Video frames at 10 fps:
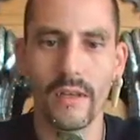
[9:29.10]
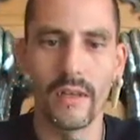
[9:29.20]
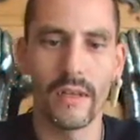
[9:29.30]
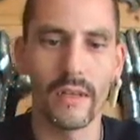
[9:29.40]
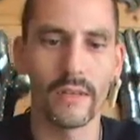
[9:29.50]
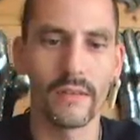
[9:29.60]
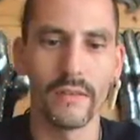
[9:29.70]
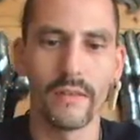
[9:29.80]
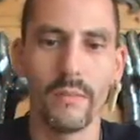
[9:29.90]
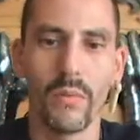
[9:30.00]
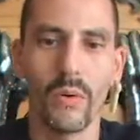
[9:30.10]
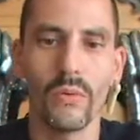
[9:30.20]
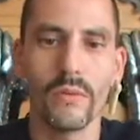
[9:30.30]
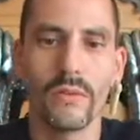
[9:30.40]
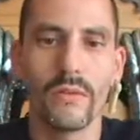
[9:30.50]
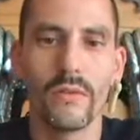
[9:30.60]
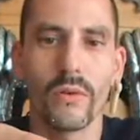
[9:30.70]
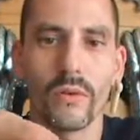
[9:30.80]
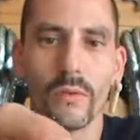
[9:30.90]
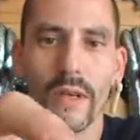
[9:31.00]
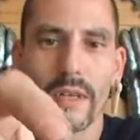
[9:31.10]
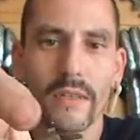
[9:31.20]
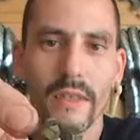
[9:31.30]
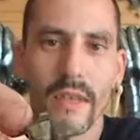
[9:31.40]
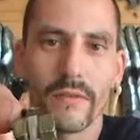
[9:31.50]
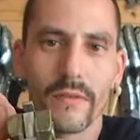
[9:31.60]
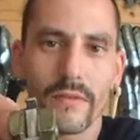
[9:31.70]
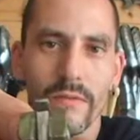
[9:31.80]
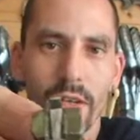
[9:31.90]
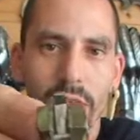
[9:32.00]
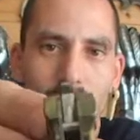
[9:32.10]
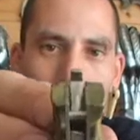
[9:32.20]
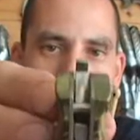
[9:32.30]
And the bolt to hold back the knife is very